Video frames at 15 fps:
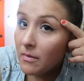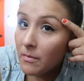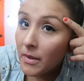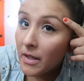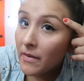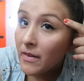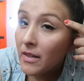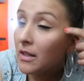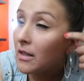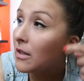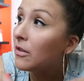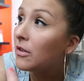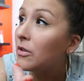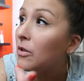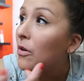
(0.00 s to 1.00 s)
but even
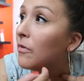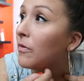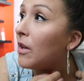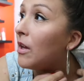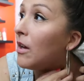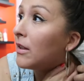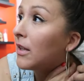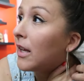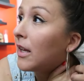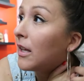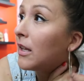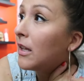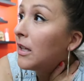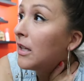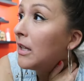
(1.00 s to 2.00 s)
now, this whole vlog,
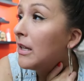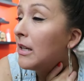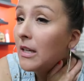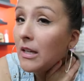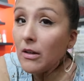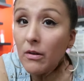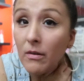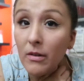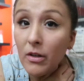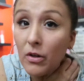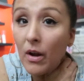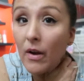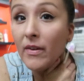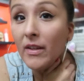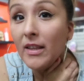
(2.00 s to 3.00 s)
like, you
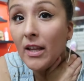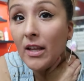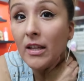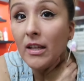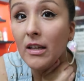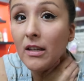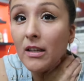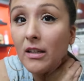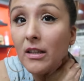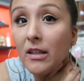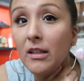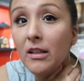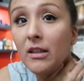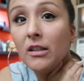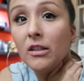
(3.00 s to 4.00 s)
know, everything,
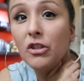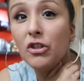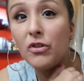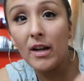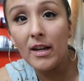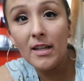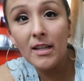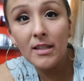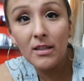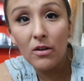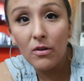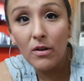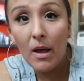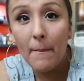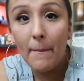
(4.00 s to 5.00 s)
the dryness
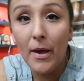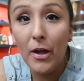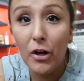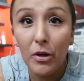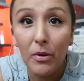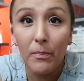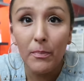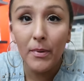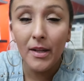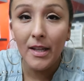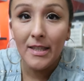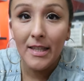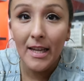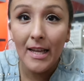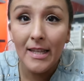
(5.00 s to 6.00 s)
all got better, but
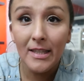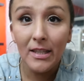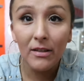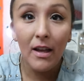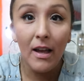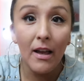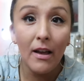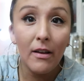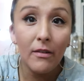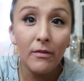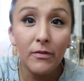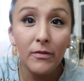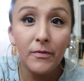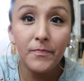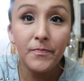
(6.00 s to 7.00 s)
it's like I still have